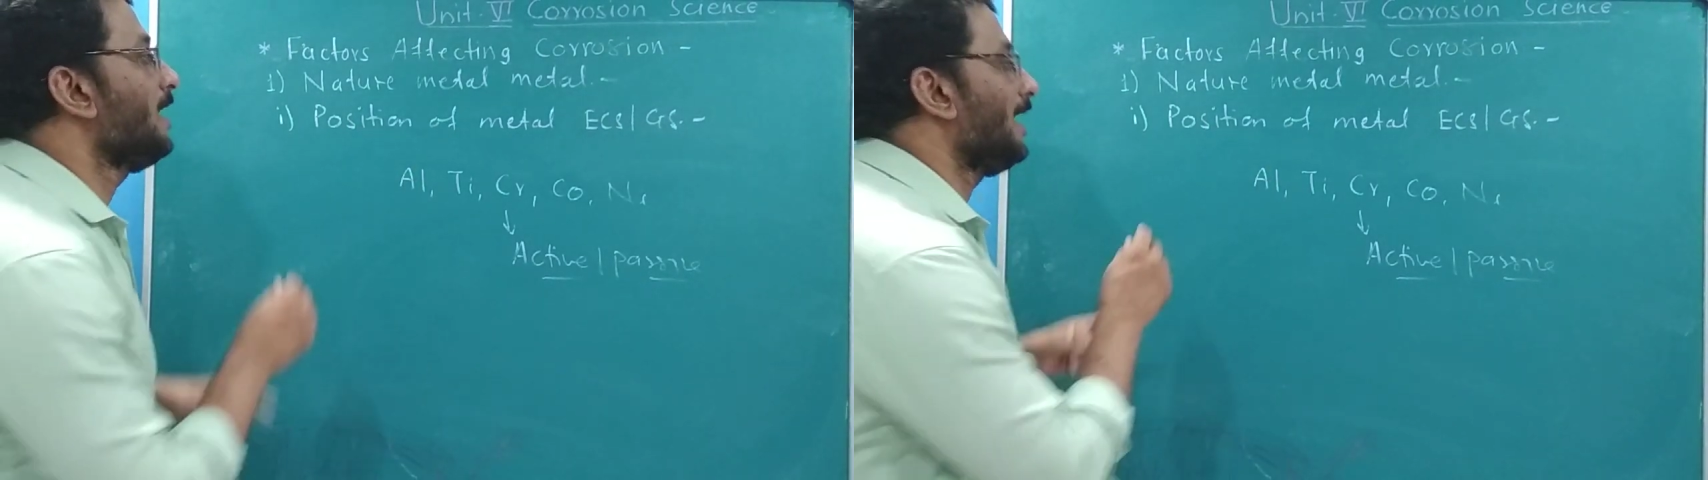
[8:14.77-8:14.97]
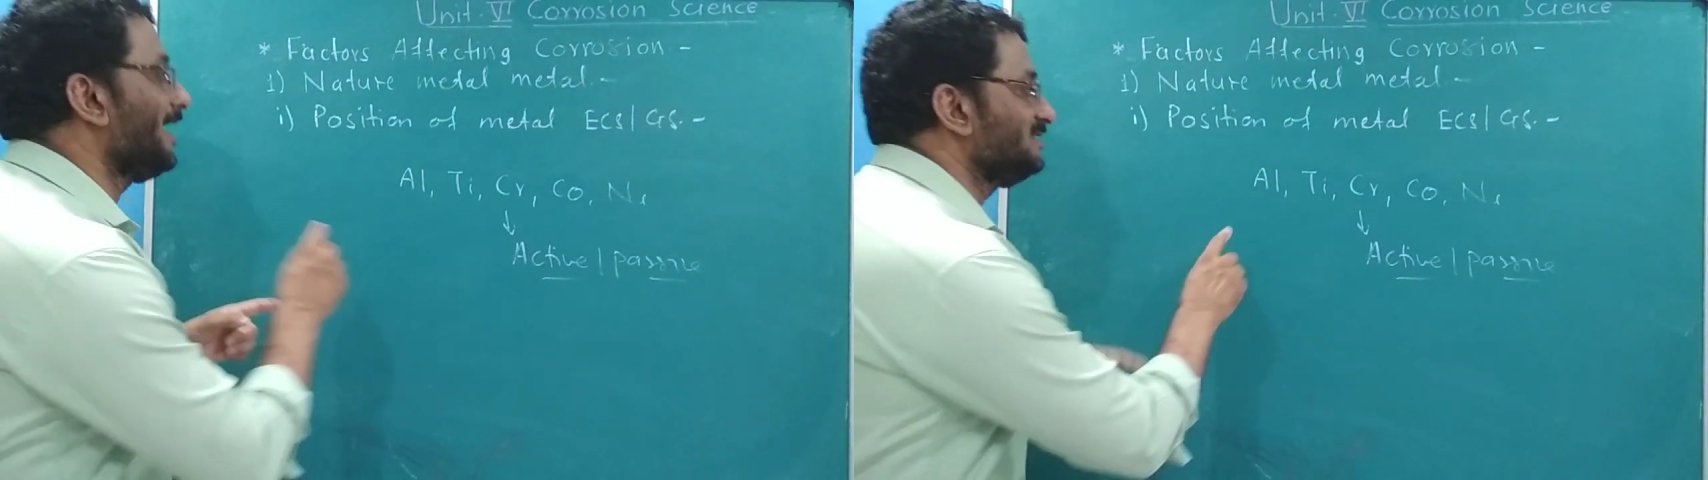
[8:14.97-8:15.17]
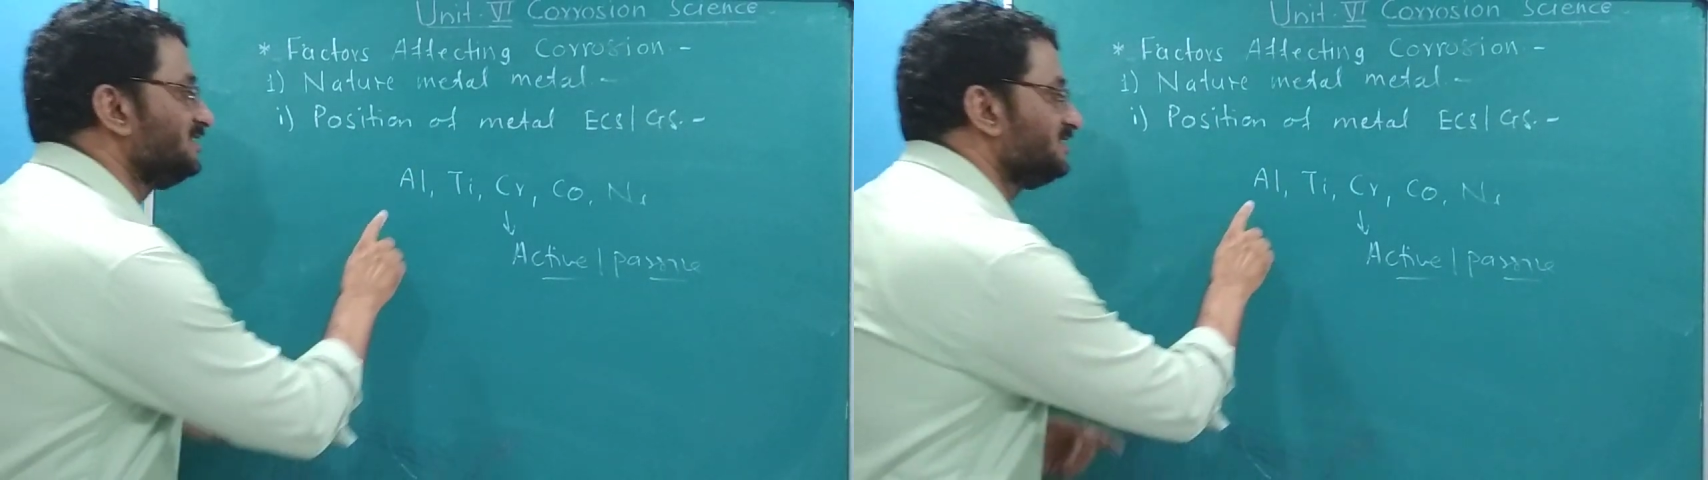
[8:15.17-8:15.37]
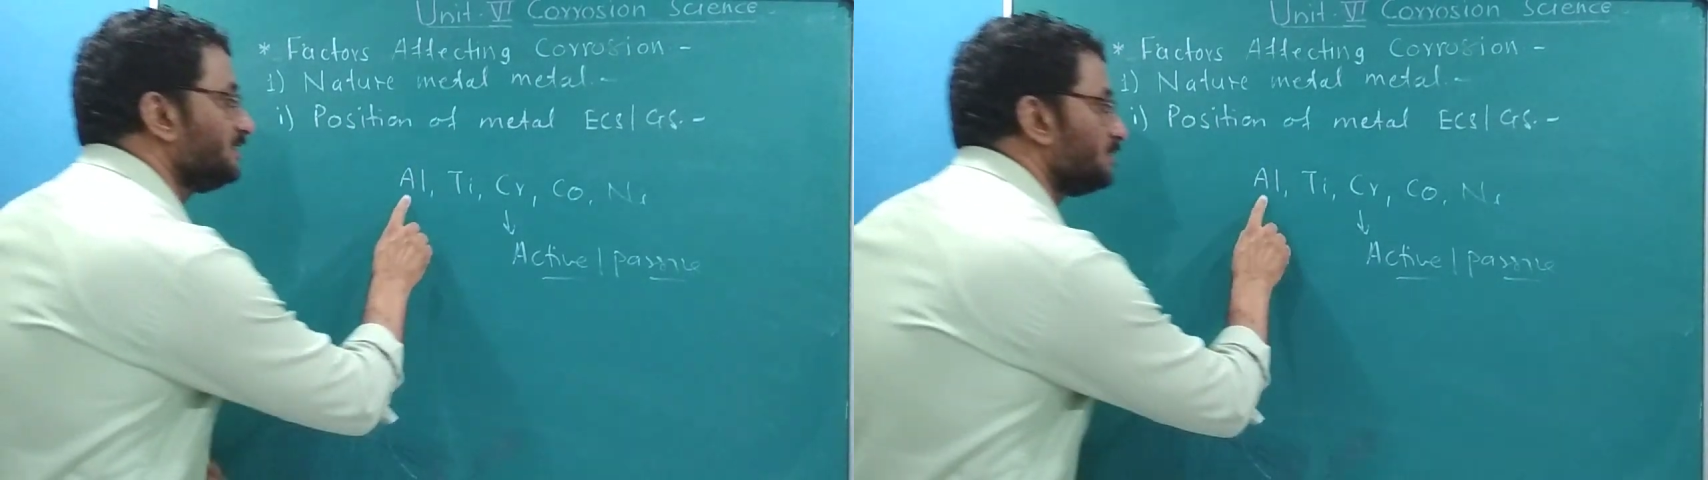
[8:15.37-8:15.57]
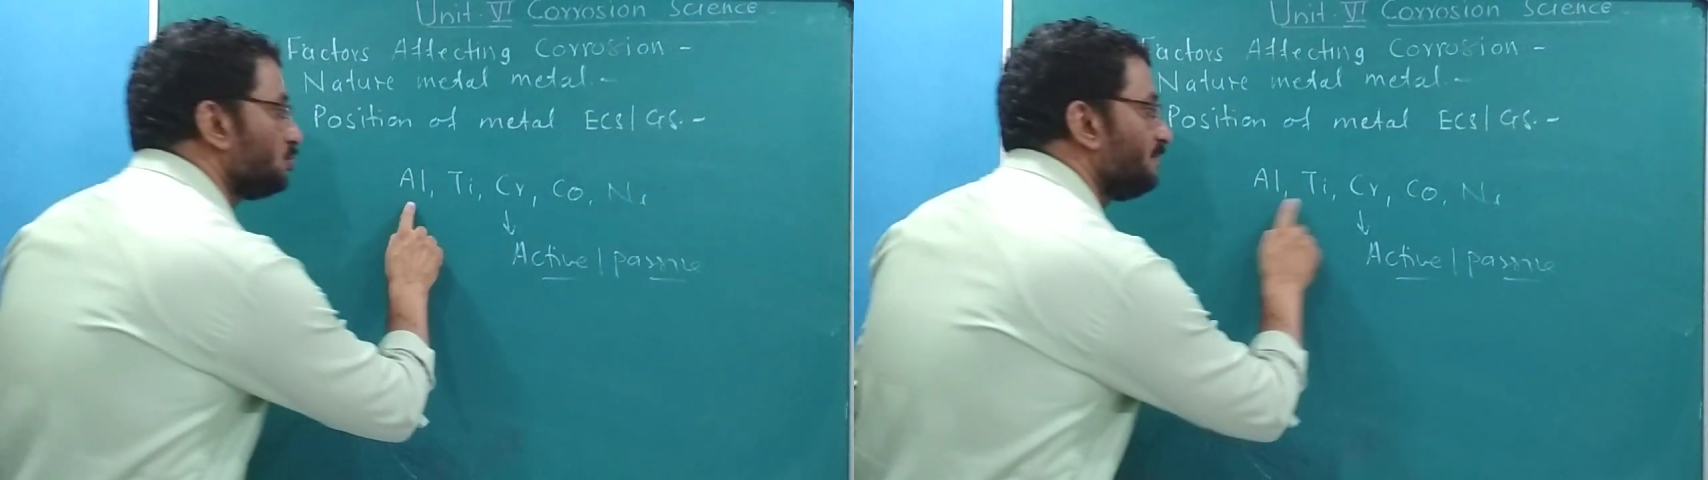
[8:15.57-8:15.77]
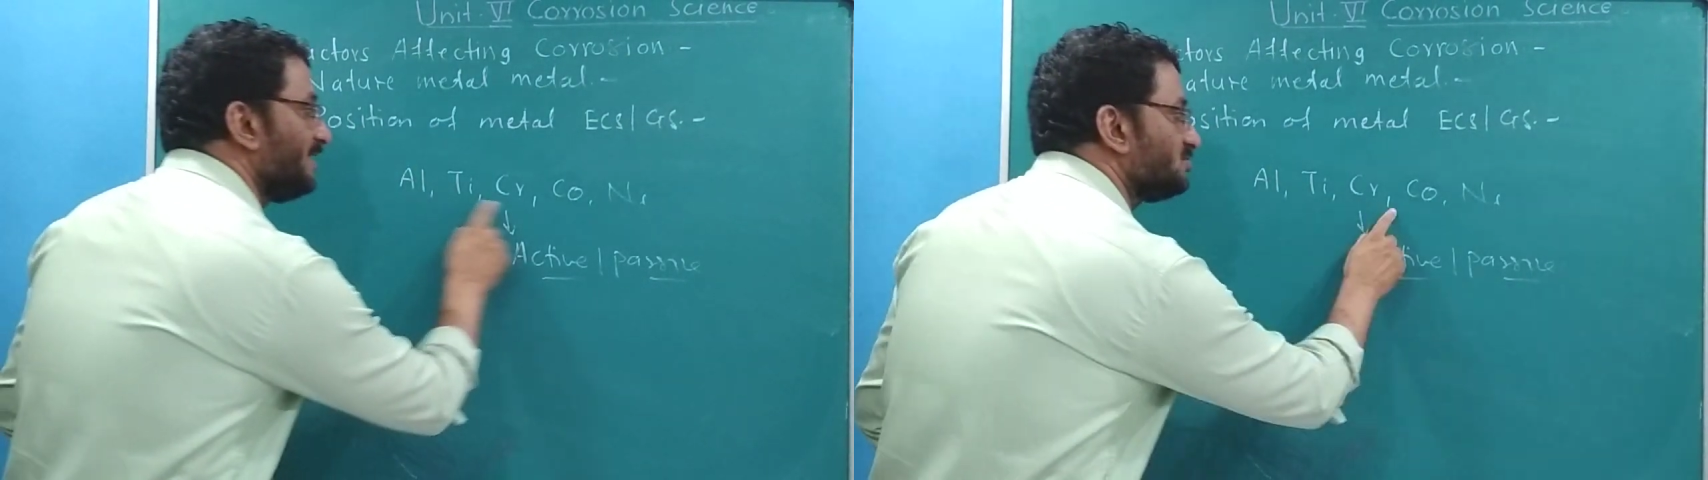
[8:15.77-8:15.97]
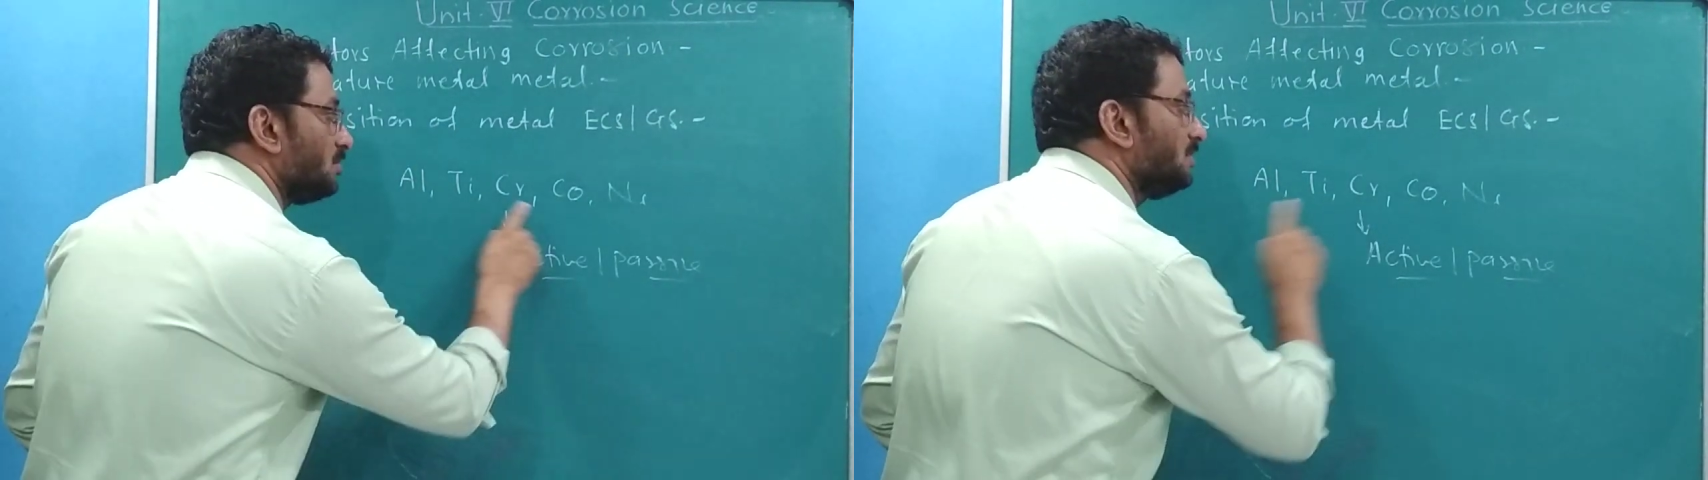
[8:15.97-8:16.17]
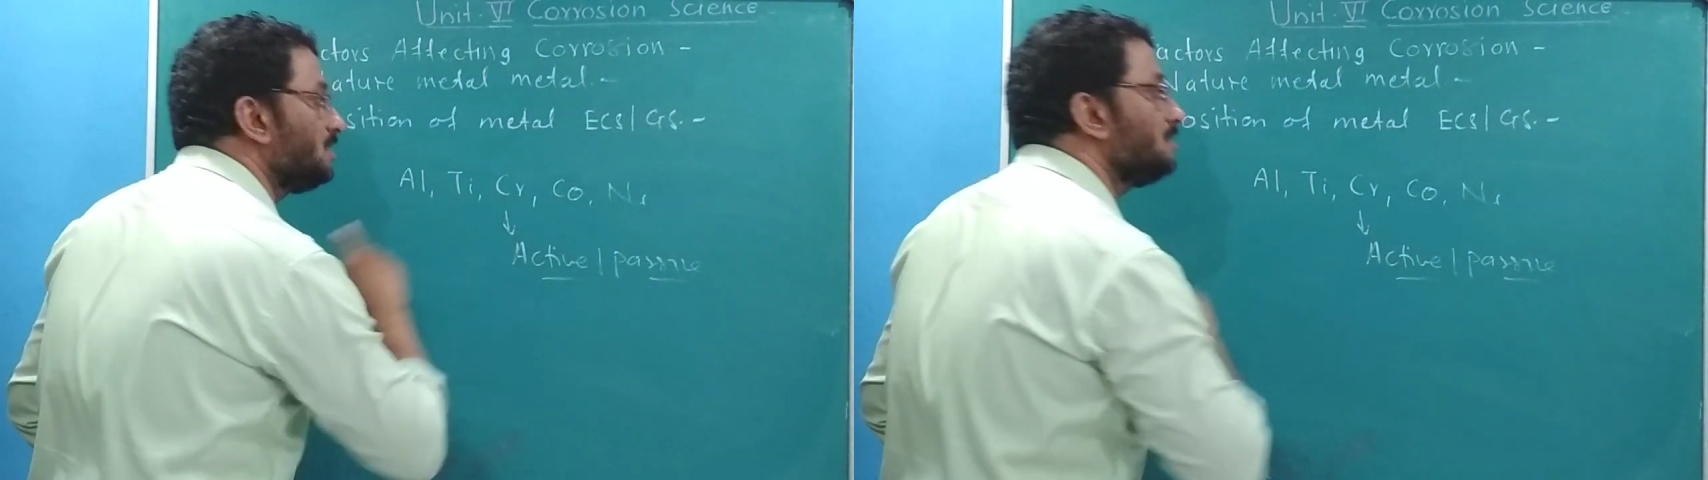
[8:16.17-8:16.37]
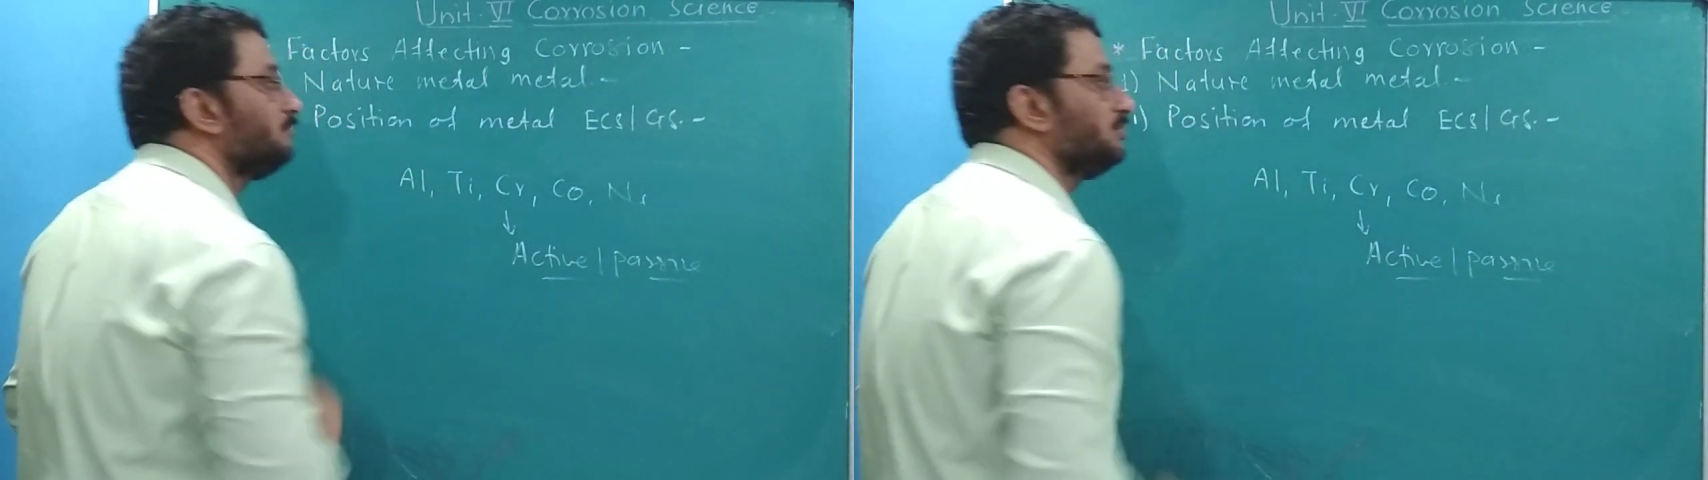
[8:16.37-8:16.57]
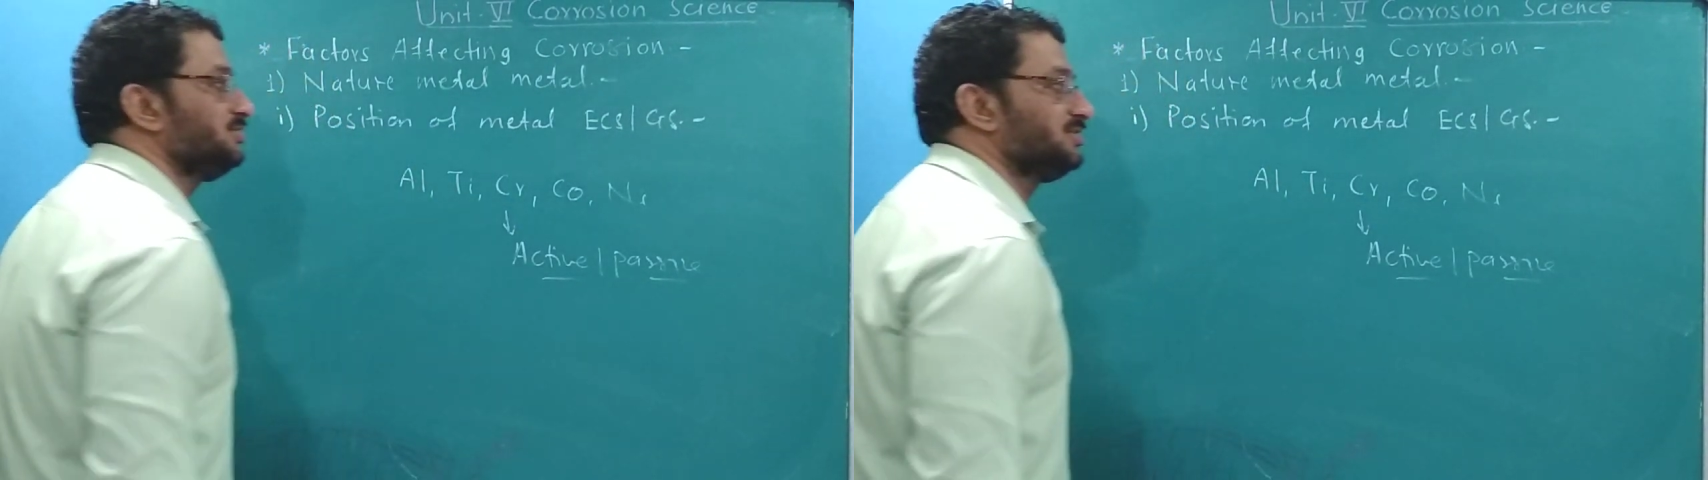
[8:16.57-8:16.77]
and this is also based on the
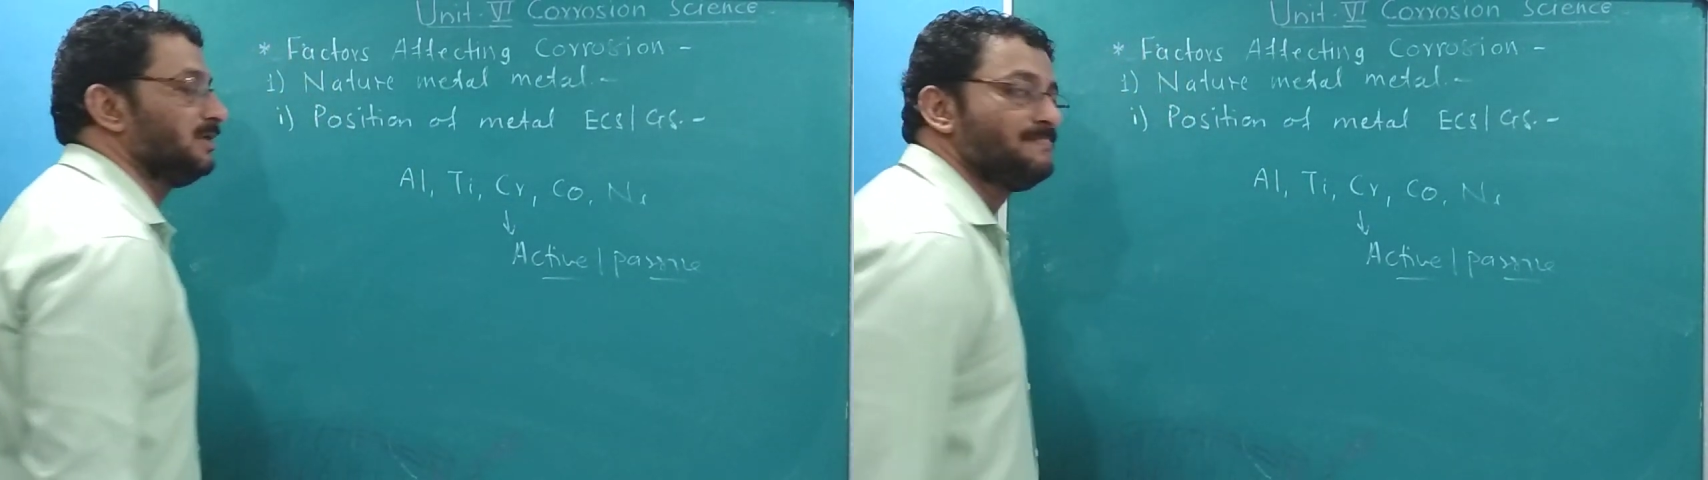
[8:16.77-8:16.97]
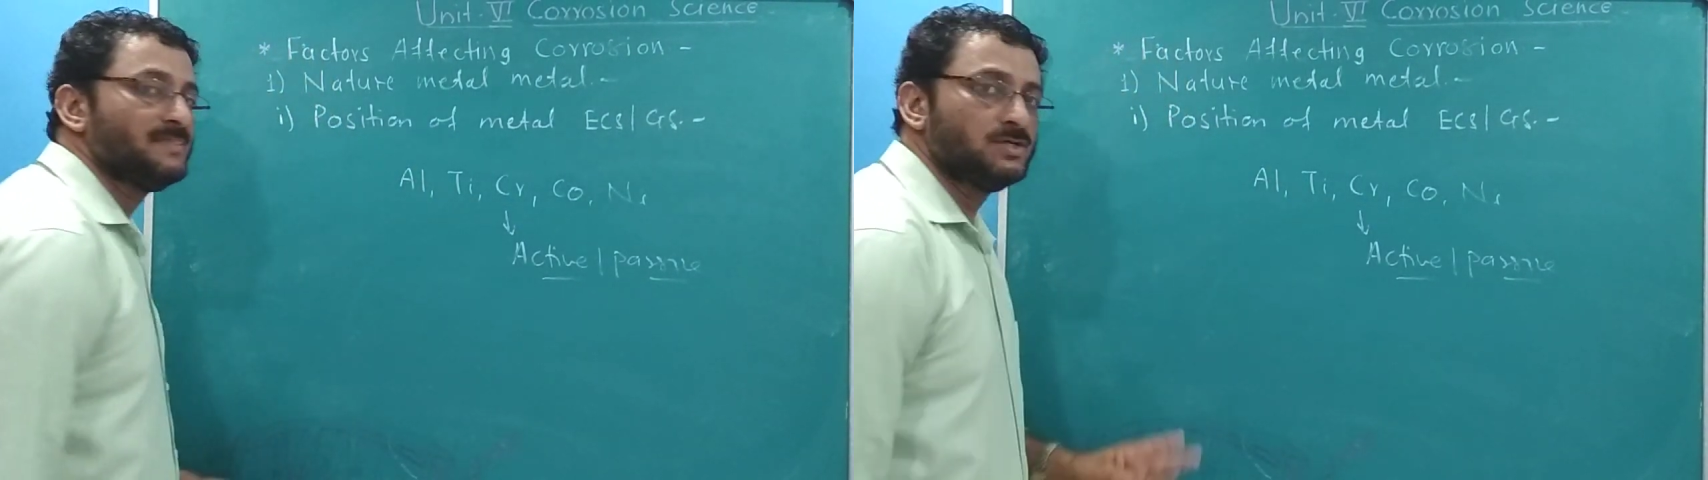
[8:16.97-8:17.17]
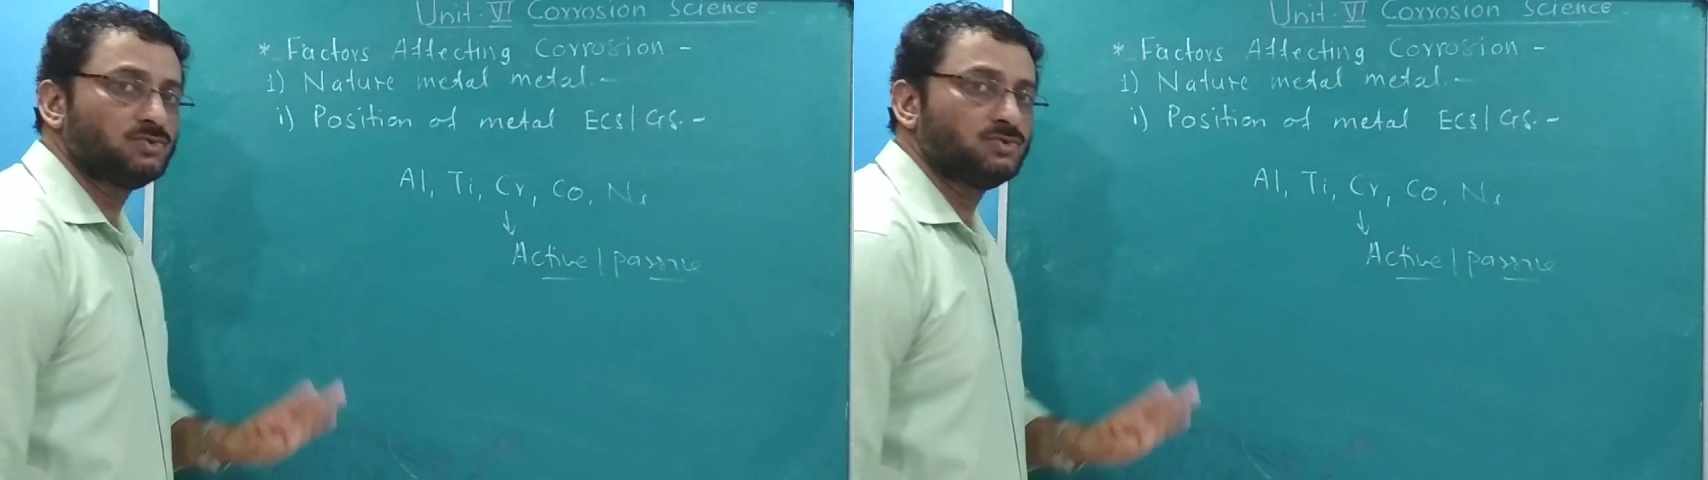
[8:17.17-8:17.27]
position.